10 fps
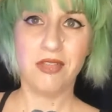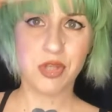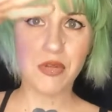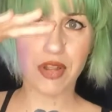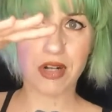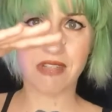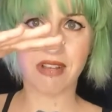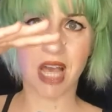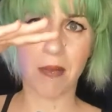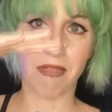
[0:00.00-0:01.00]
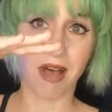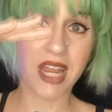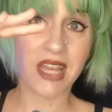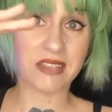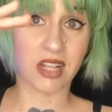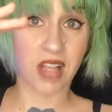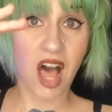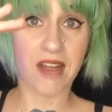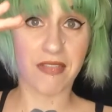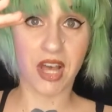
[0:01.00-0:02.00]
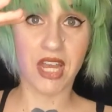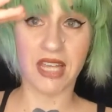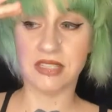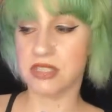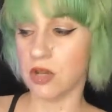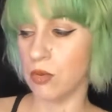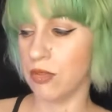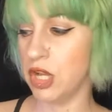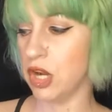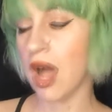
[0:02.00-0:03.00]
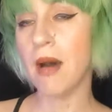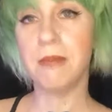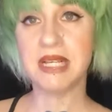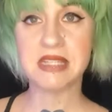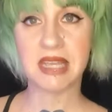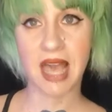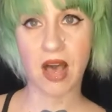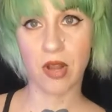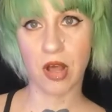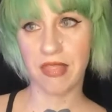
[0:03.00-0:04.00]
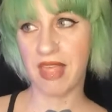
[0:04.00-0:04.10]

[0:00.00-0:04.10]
2/3 of a cup of honey is a lot of honey, so you're not missing out on